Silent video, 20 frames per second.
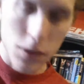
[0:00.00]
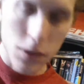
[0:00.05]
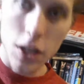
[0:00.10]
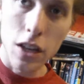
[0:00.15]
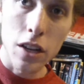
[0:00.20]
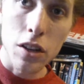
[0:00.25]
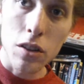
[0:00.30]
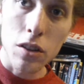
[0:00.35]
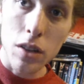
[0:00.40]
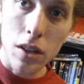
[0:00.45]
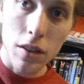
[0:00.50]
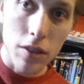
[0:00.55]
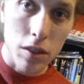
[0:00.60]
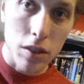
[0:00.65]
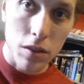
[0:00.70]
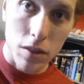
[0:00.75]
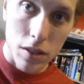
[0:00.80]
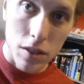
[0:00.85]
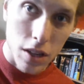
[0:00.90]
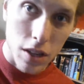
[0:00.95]
And you can even
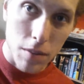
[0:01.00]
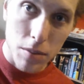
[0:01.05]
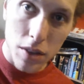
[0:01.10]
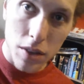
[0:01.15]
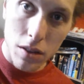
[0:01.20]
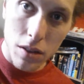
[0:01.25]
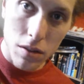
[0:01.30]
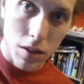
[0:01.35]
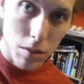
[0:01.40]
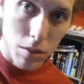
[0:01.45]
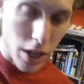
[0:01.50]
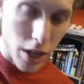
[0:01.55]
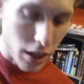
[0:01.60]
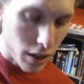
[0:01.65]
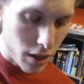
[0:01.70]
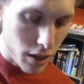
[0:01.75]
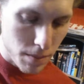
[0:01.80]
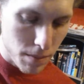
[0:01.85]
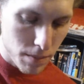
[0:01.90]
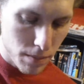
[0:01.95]
do the same thing going
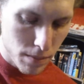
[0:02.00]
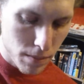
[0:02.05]
back up.